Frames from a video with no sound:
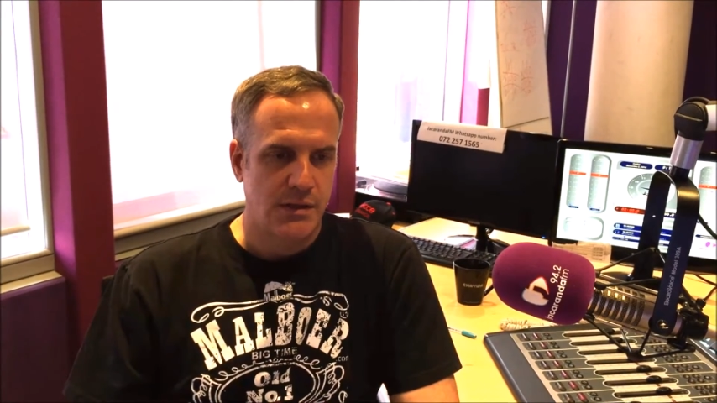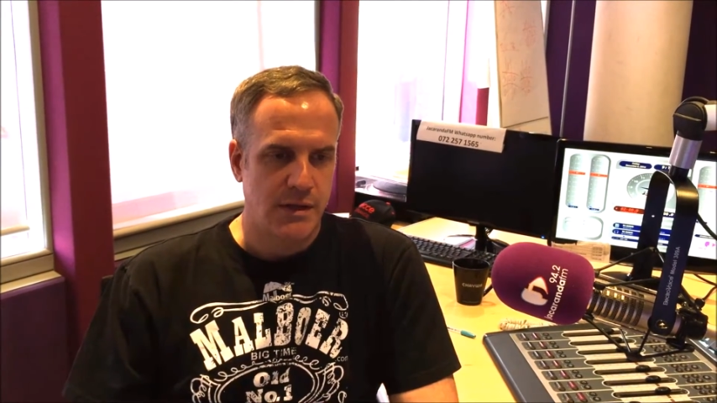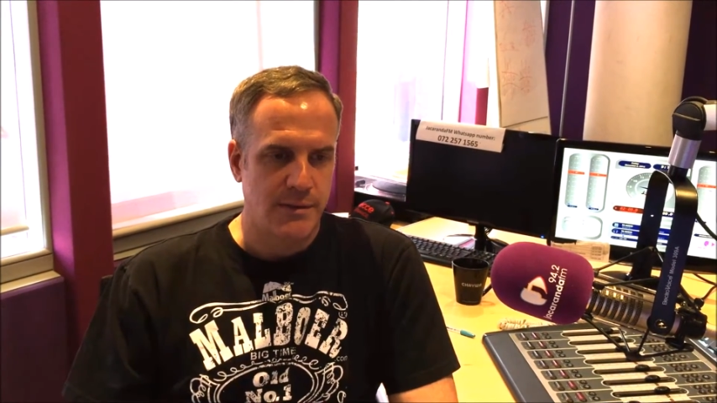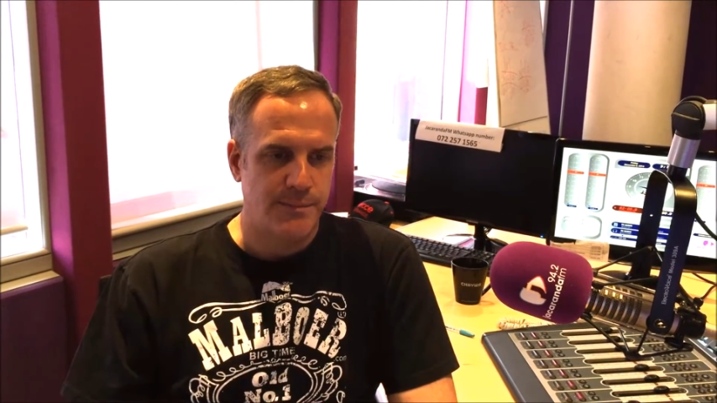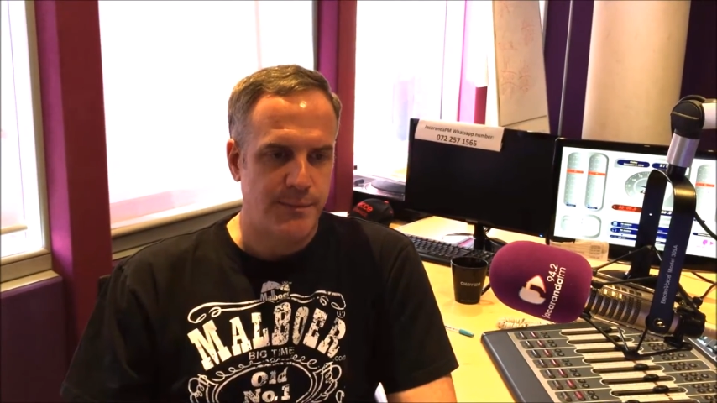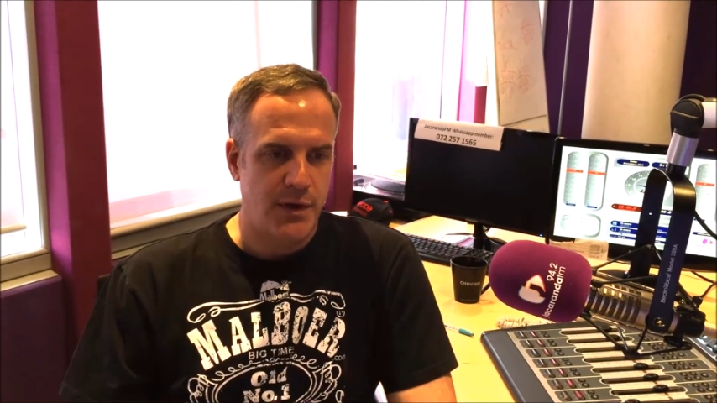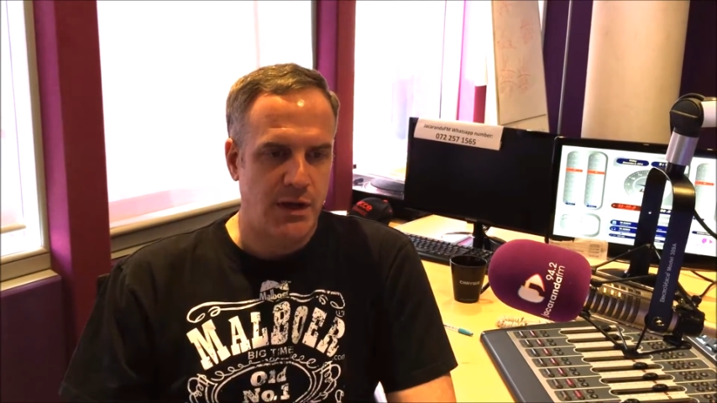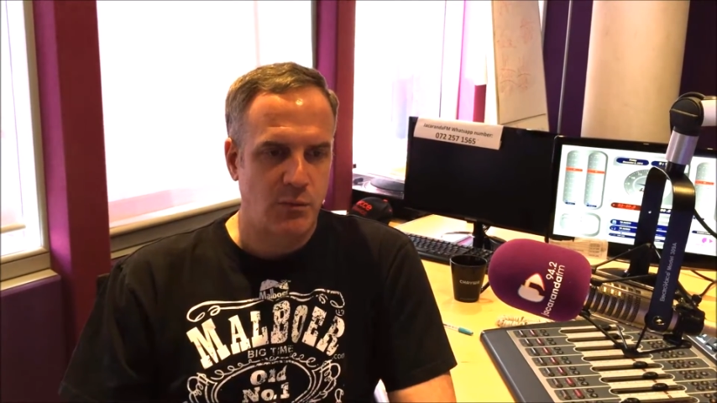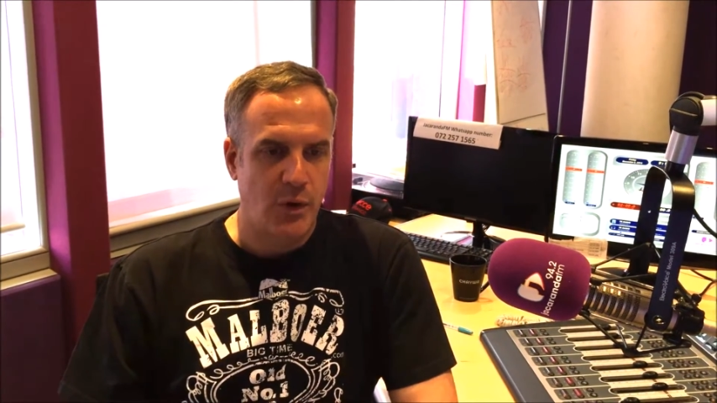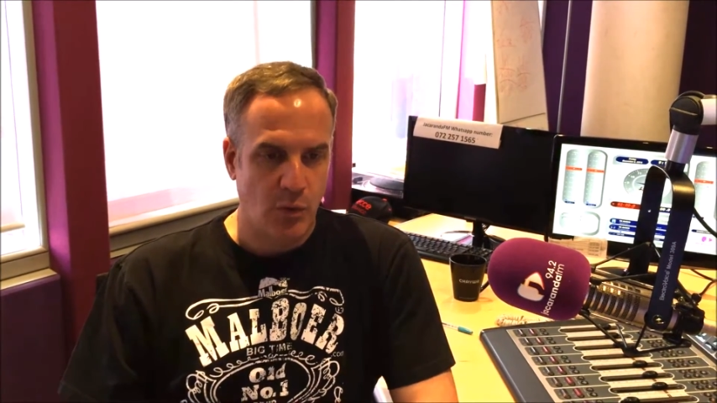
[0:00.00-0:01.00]

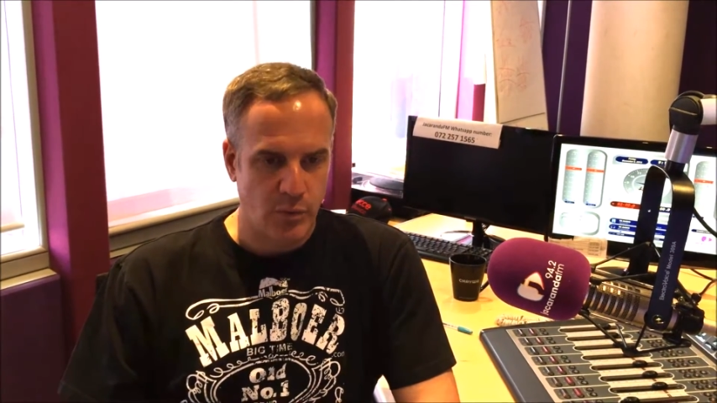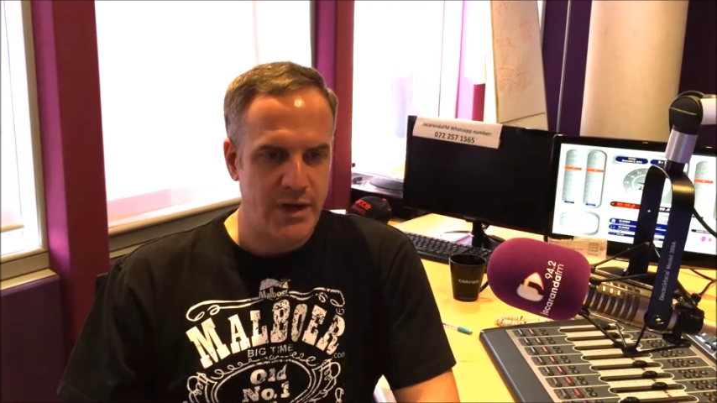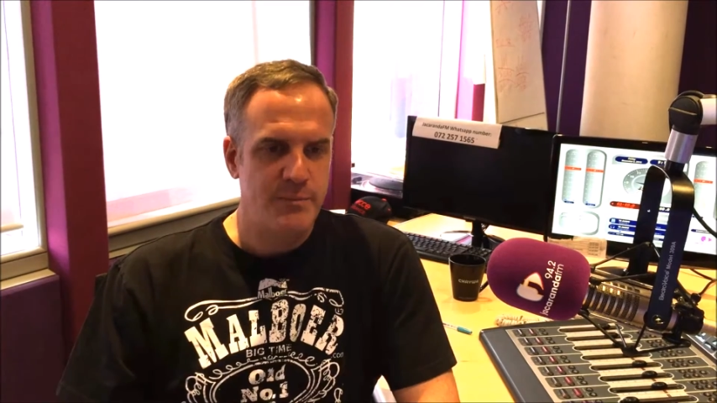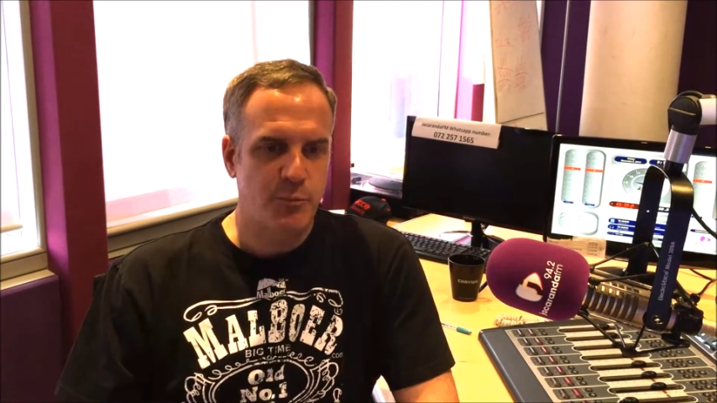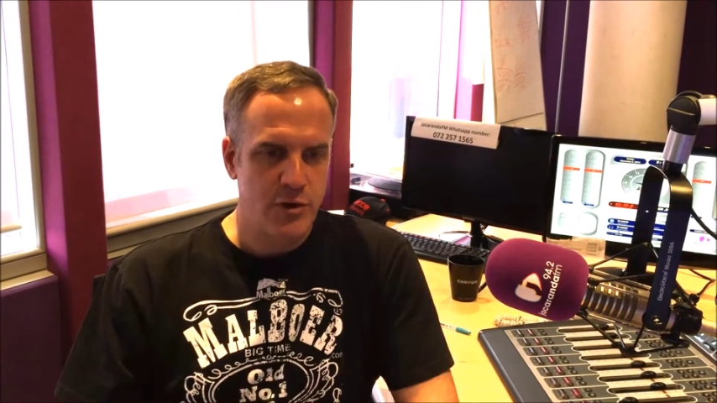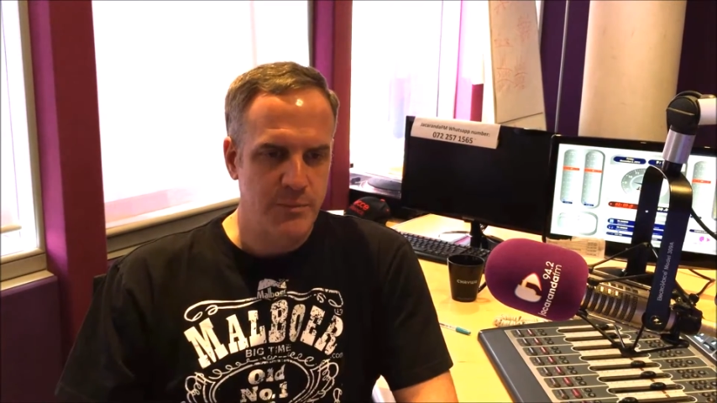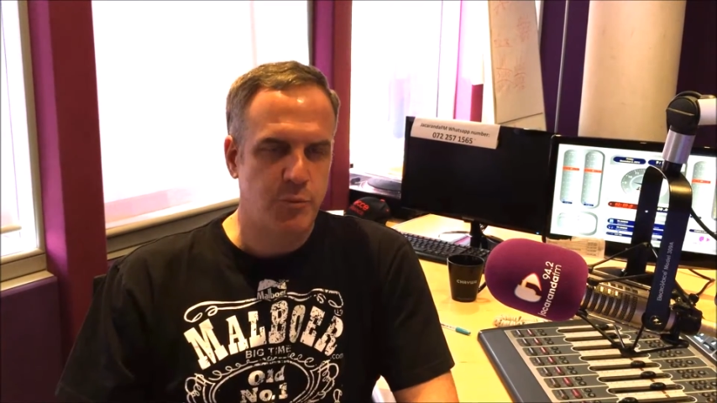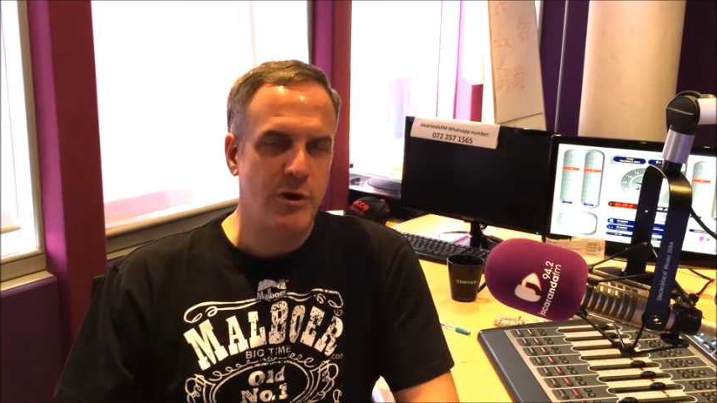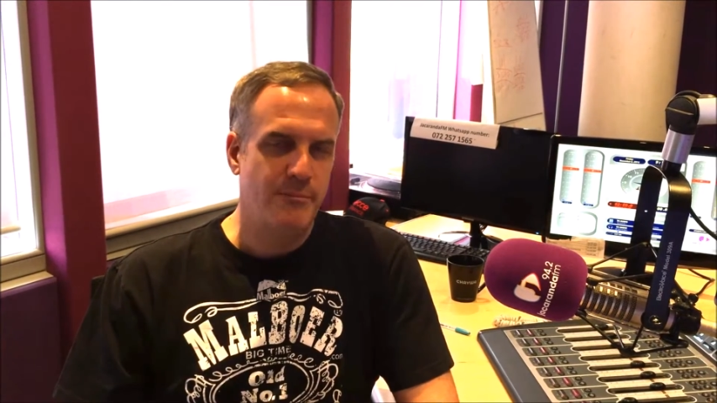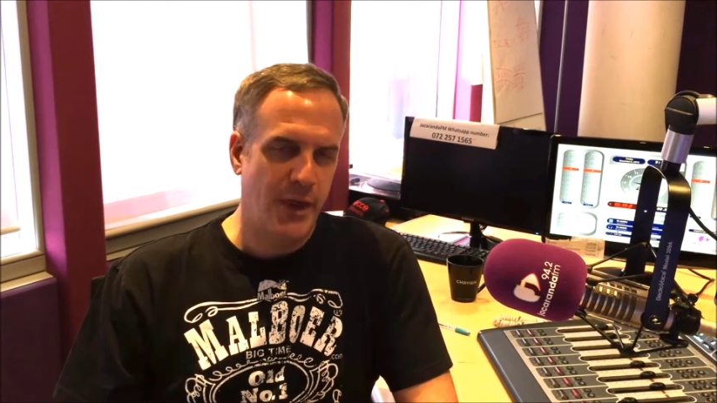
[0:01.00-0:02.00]
And we already
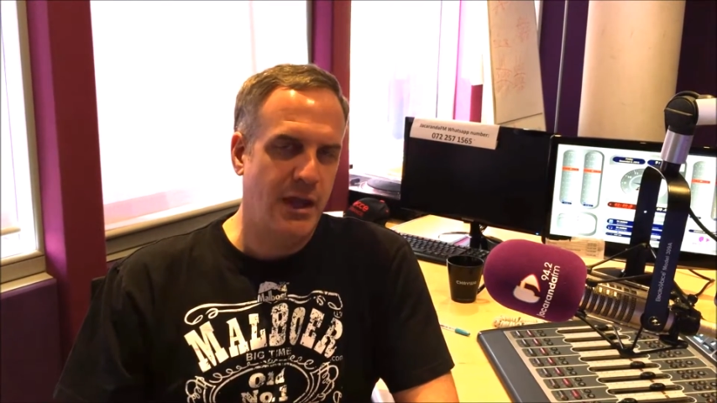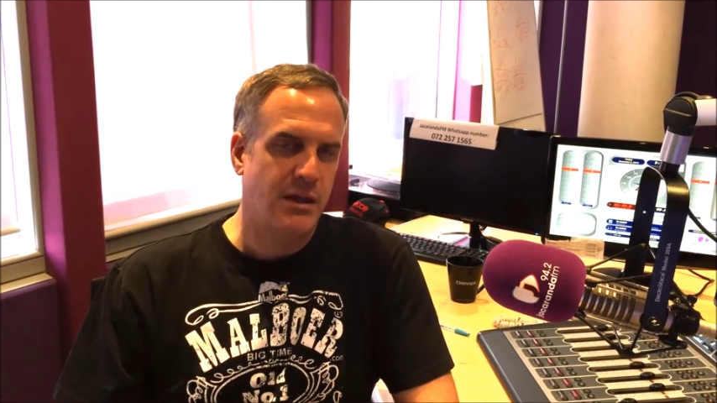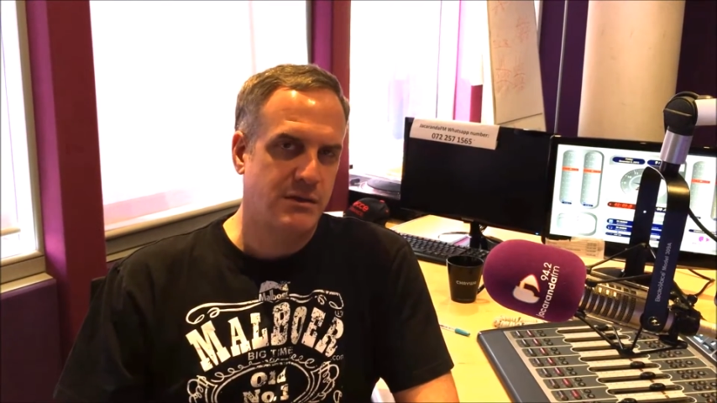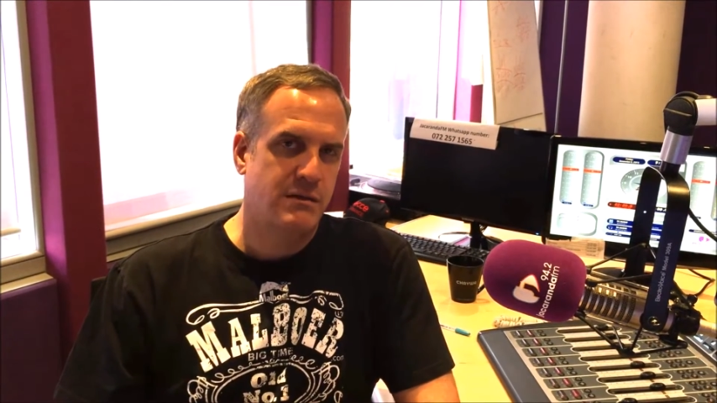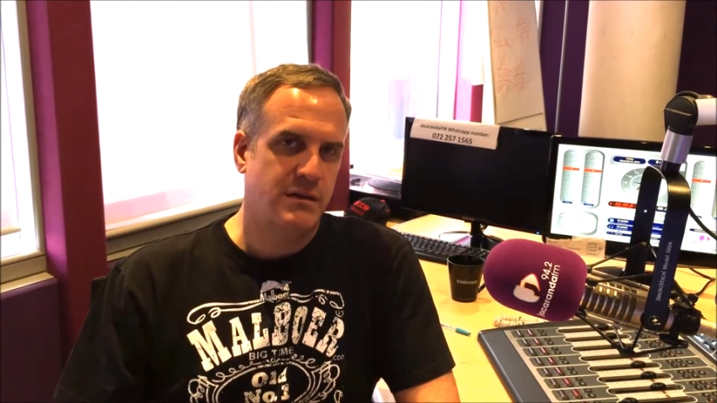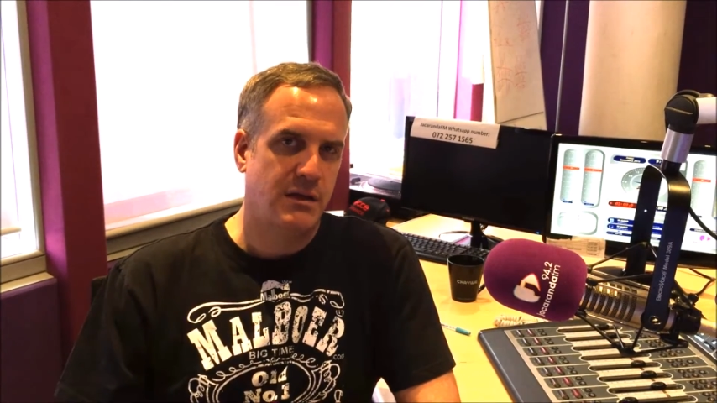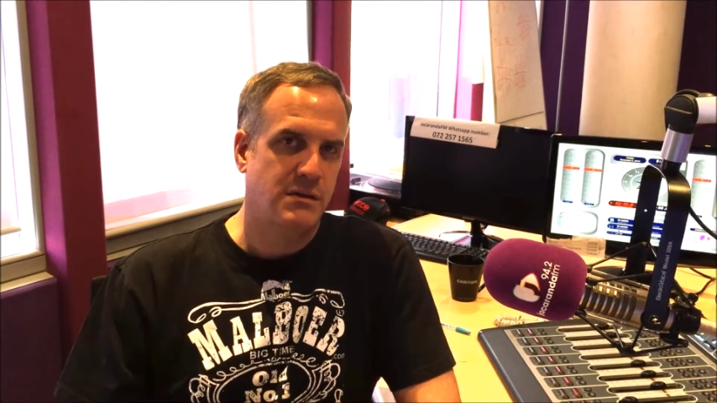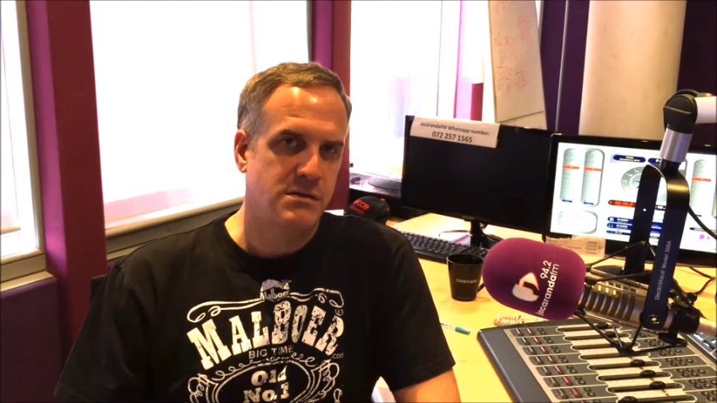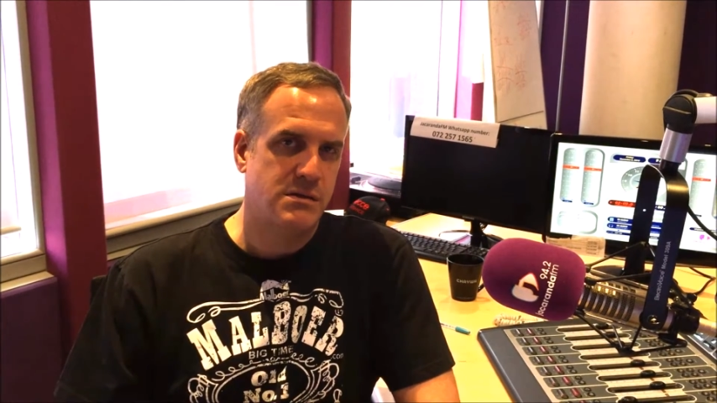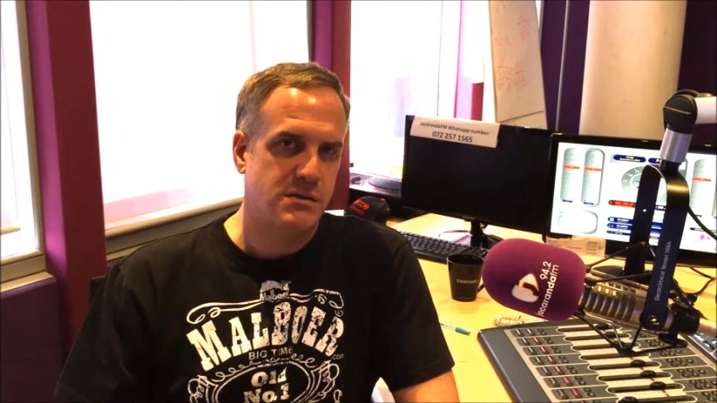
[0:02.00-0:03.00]
pre-prepared
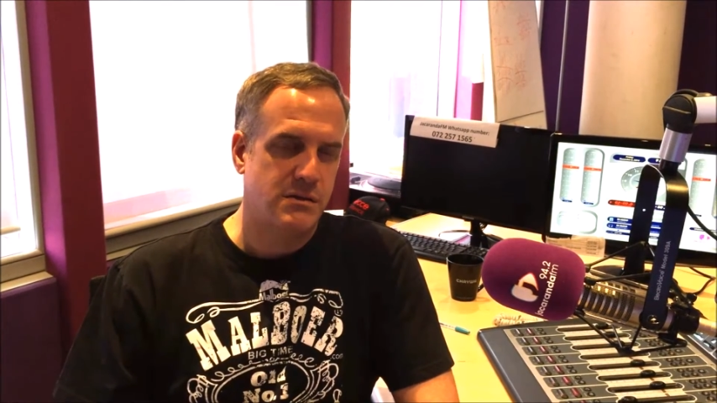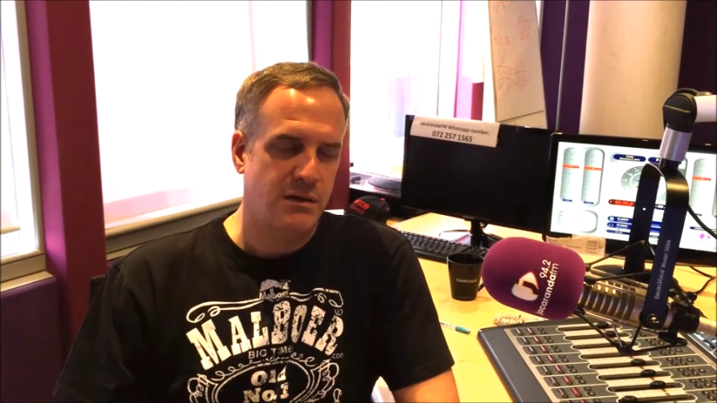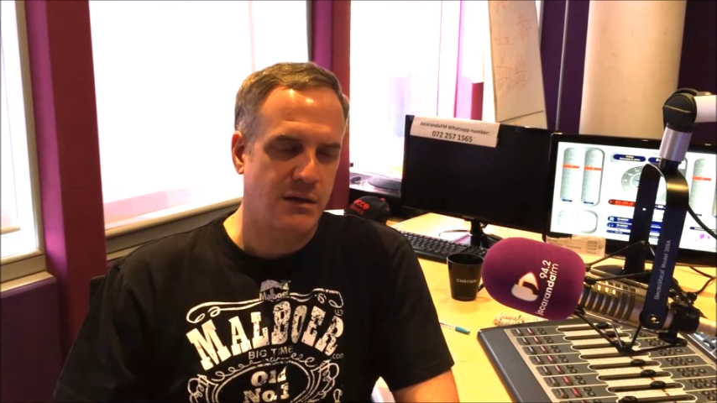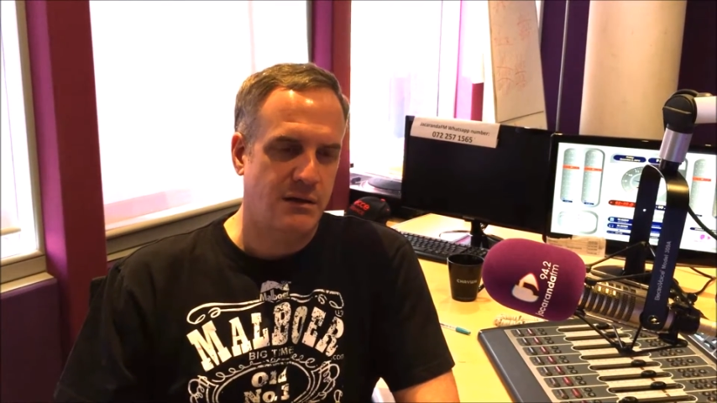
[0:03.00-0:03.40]
things